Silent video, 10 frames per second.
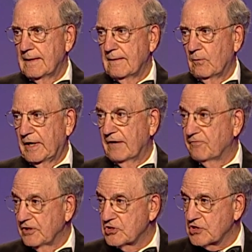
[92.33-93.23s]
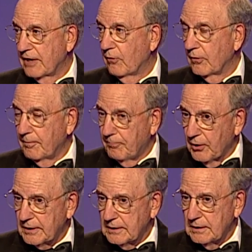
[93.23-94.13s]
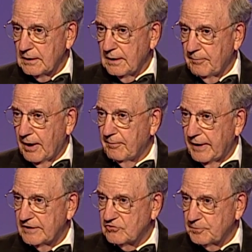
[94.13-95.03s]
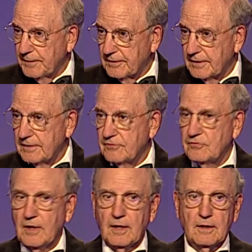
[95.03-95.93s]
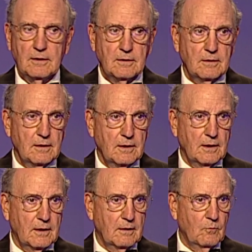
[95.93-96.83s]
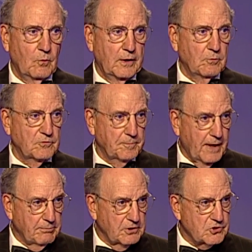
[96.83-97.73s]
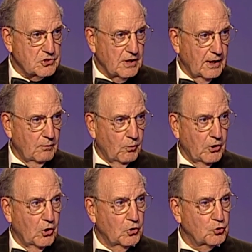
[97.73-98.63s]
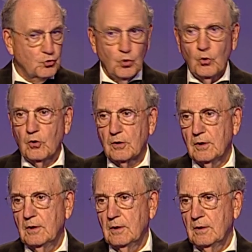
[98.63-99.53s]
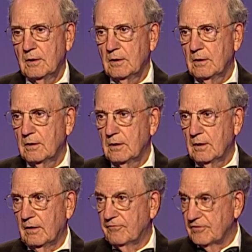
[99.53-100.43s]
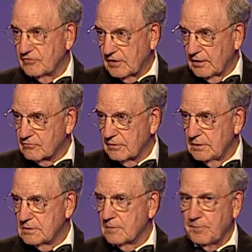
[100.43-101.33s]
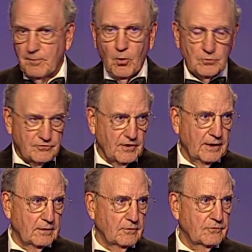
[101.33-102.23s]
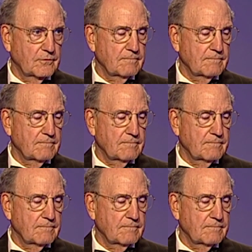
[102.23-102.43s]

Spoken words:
When I finished, I wrote a book about my experience, and when it was published, I went on a tour of this country to promote sales.